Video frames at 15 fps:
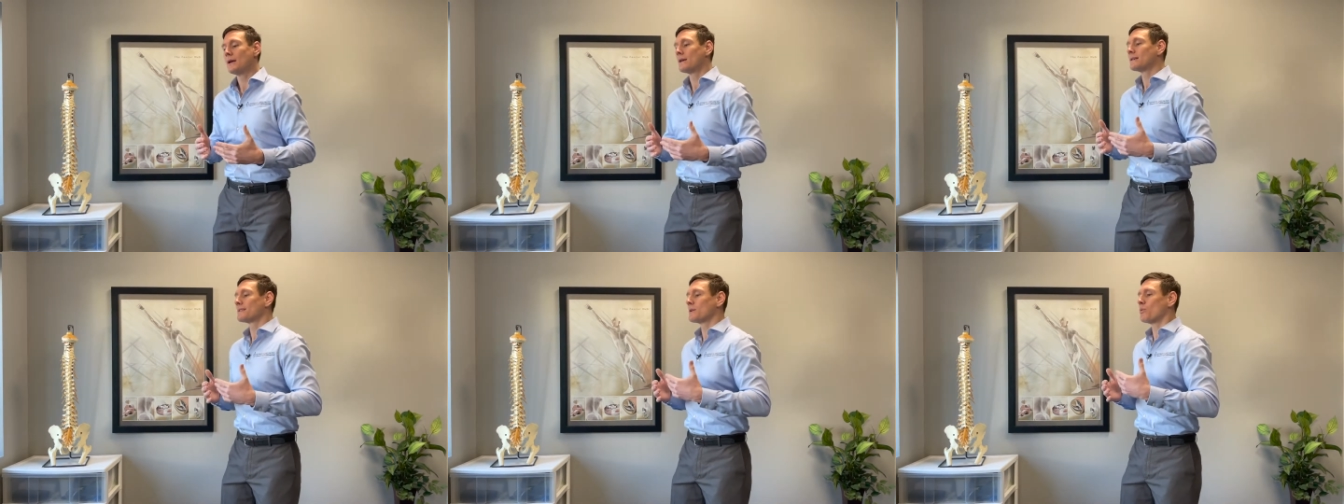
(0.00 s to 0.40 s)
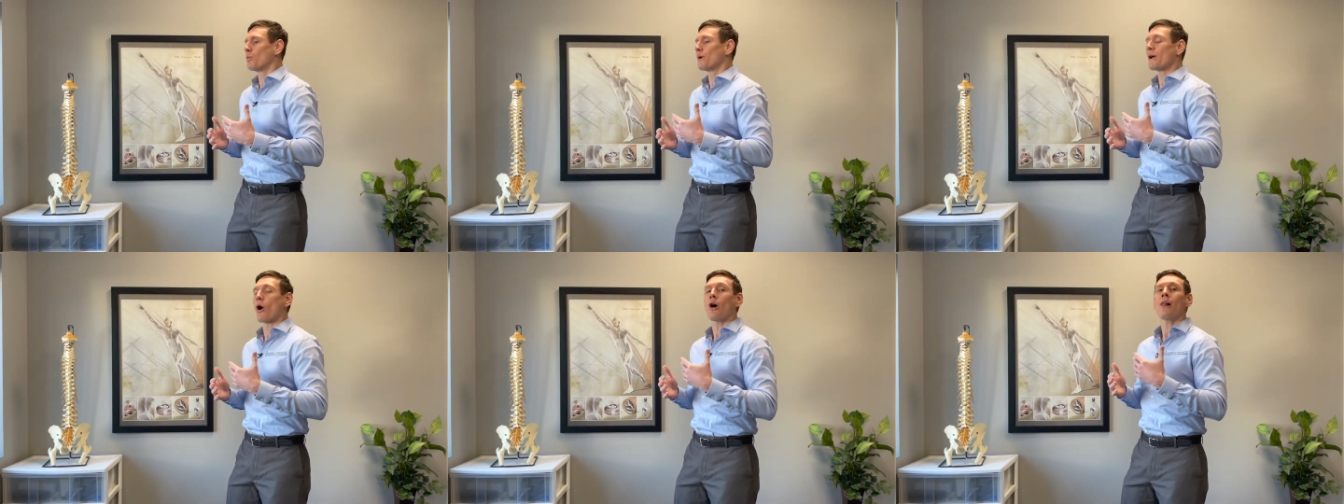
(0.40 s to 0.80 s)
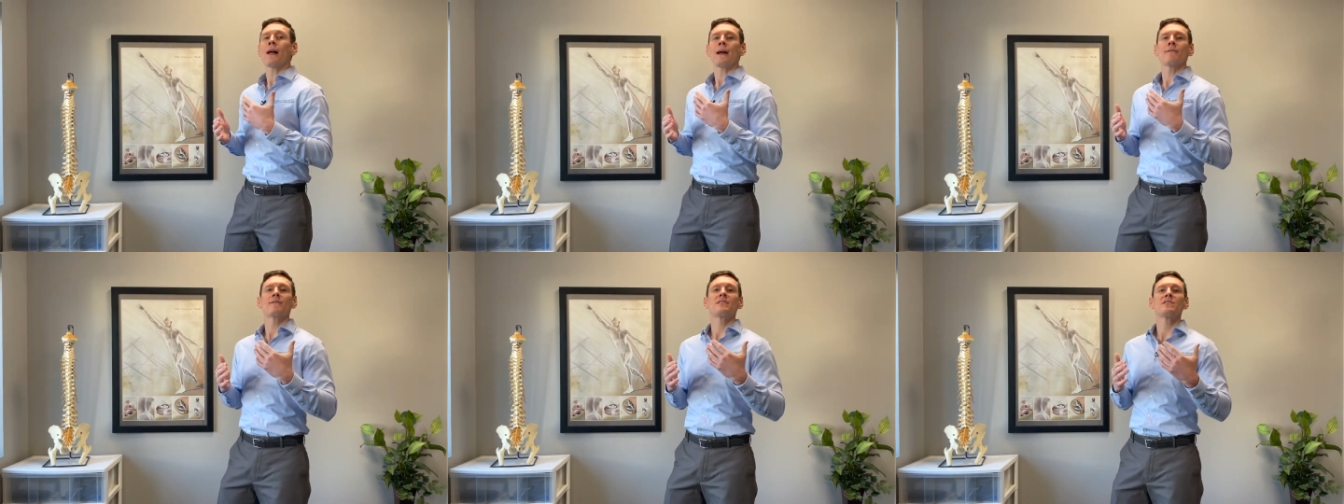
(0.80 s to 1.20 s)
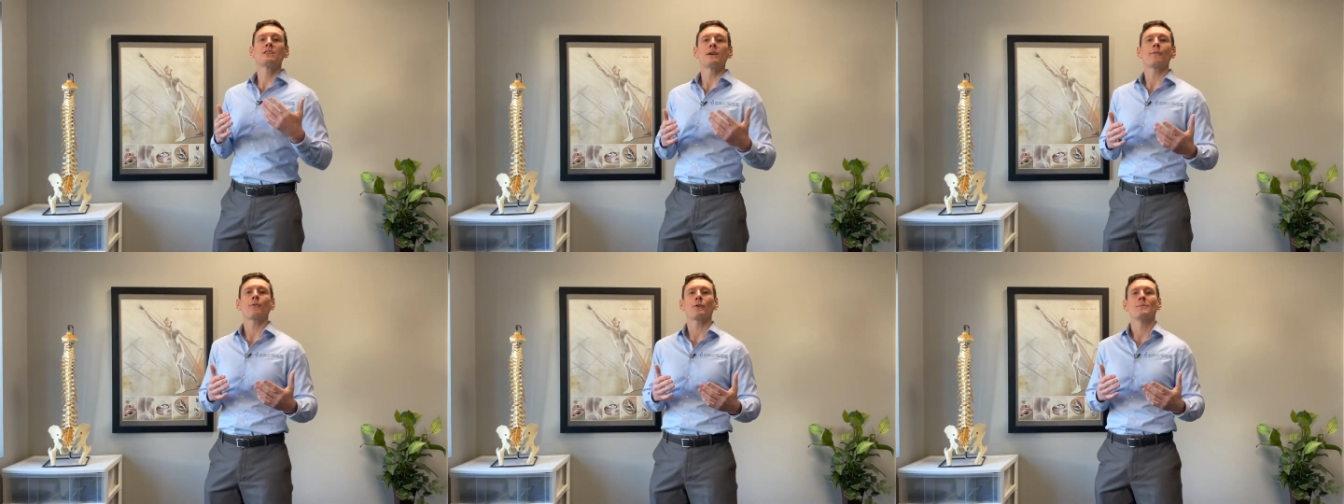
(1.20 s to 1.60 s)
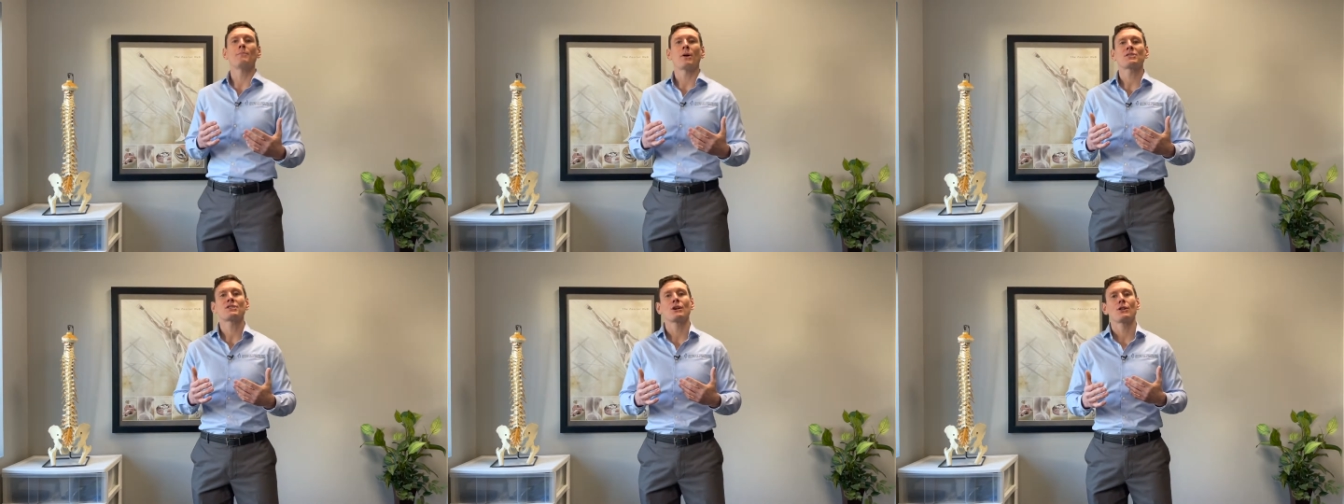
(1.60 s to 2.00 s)
See, we all have different
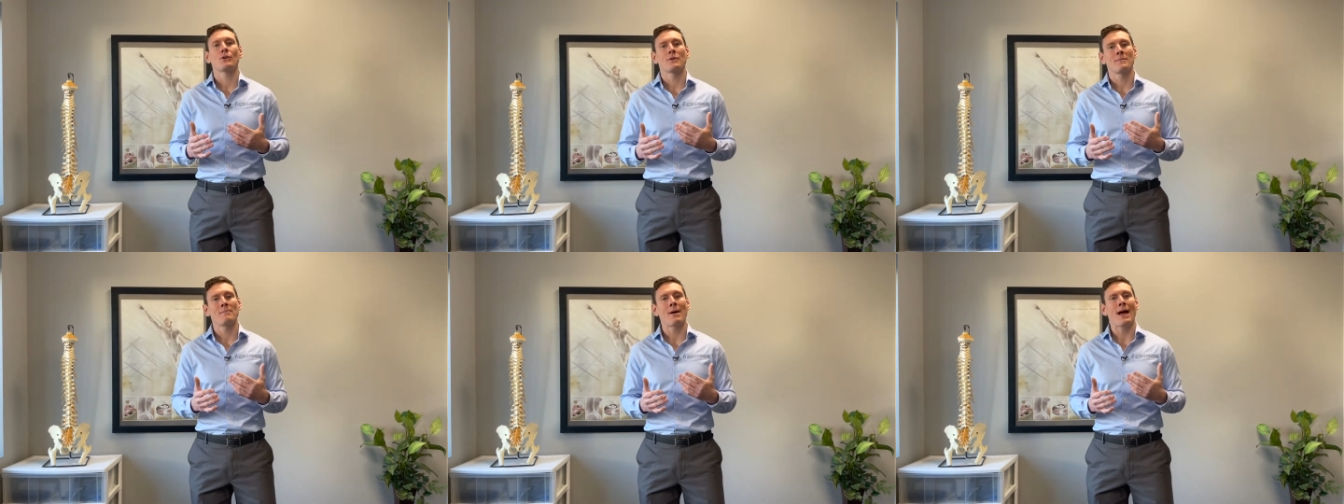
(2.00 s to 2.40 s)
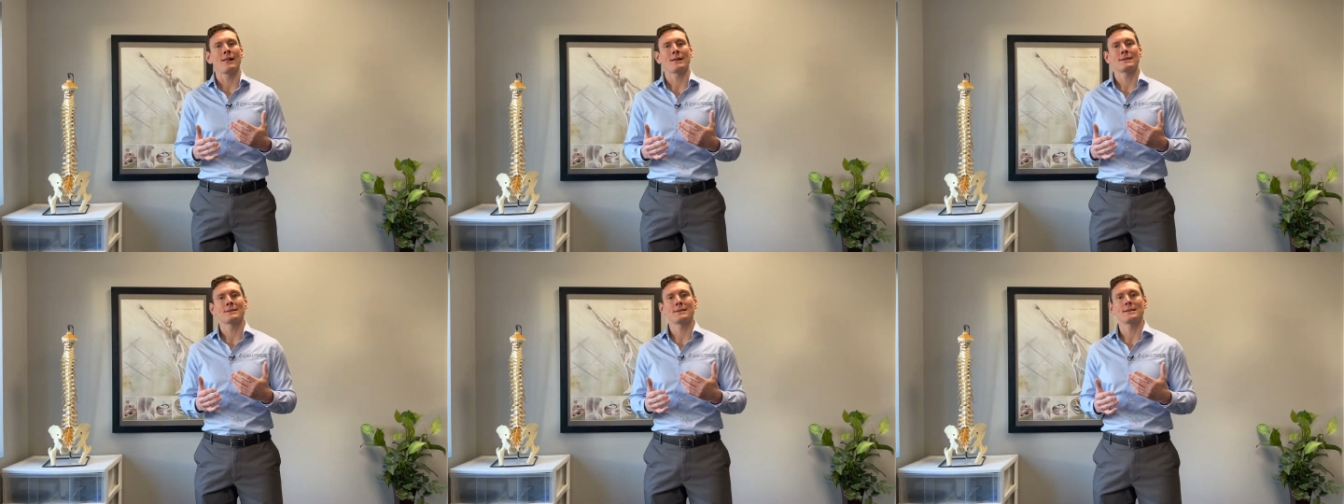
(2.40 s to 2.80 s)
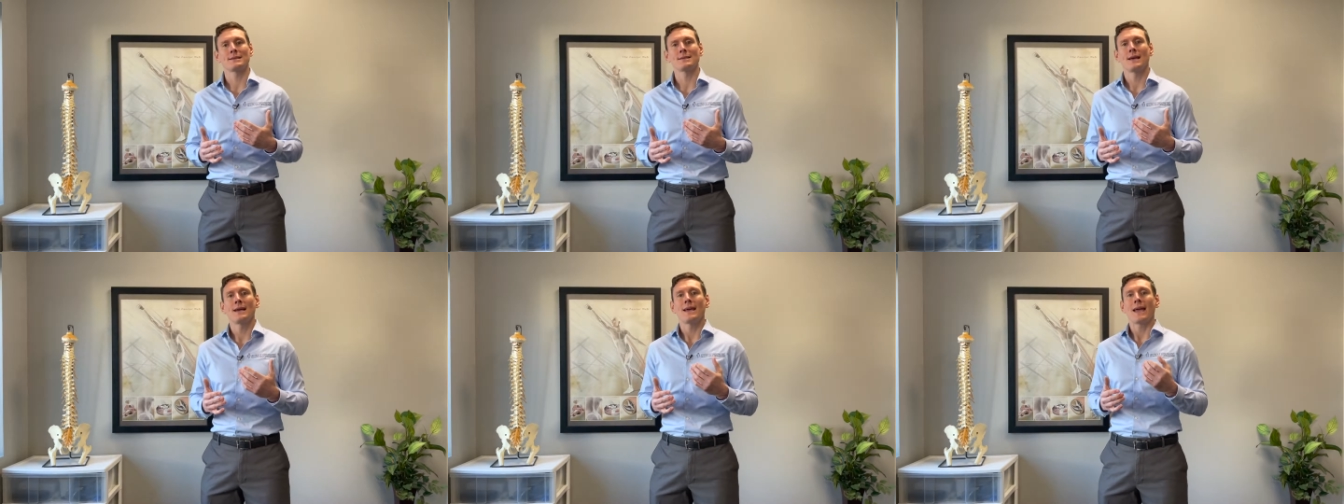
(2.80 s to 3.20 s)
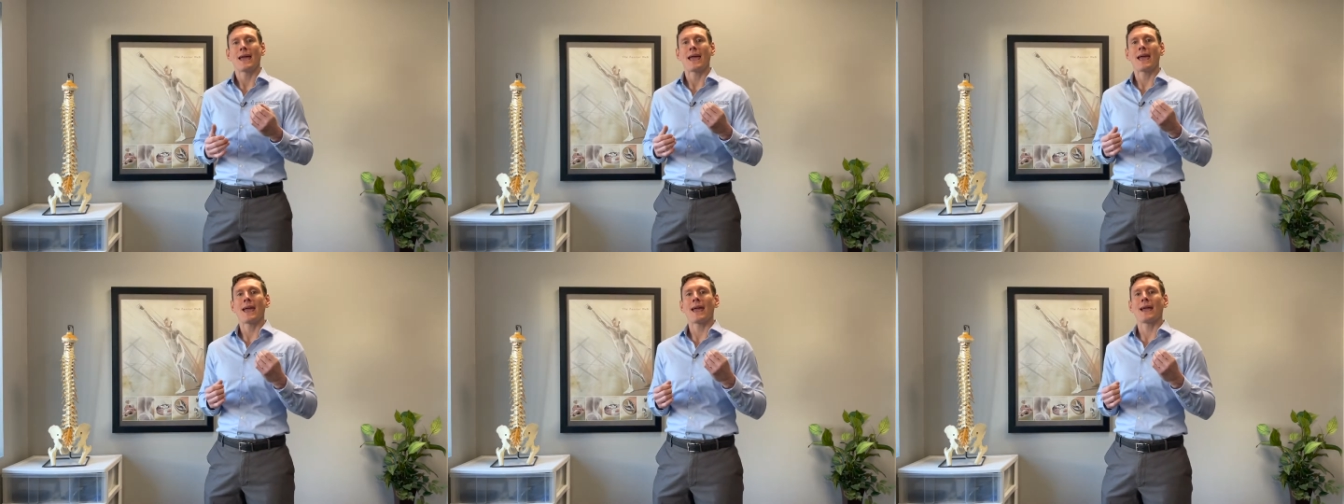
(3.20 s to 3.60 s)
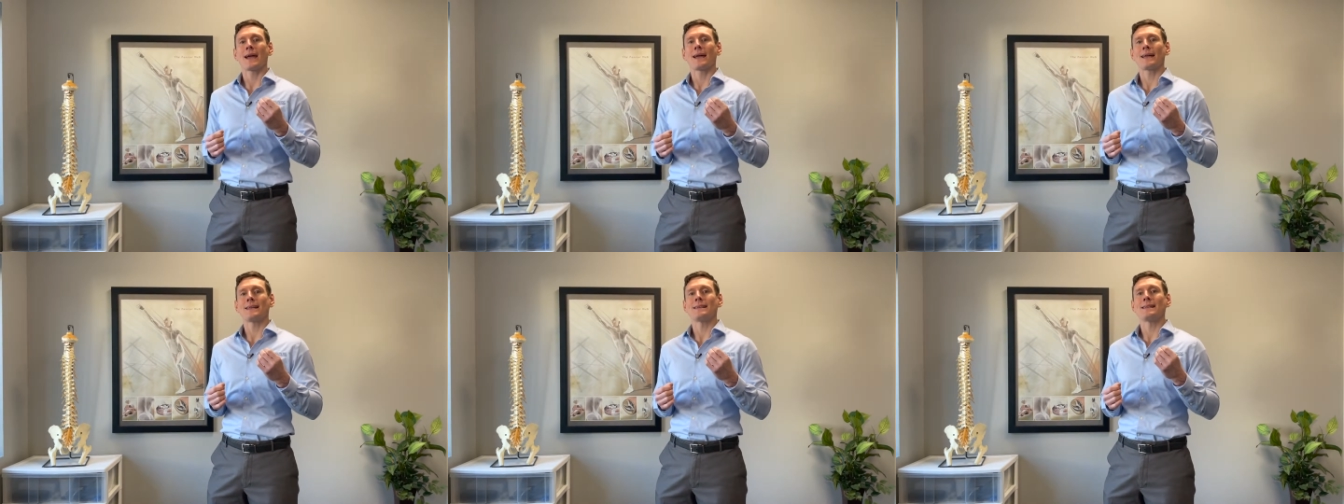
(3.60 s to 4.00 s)
muscular imbalances,
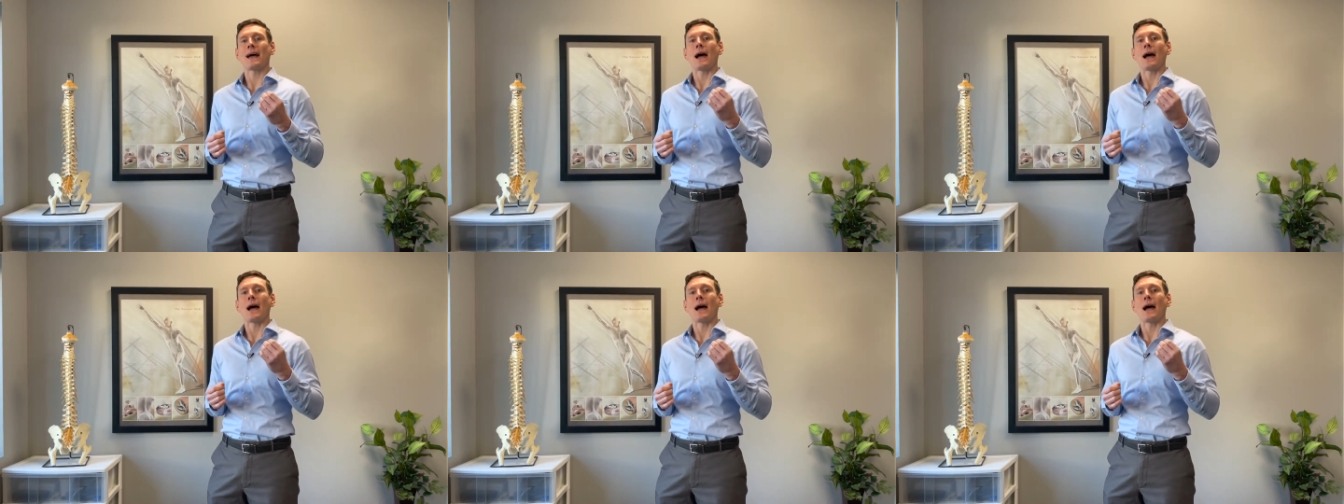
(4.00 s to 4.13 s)
and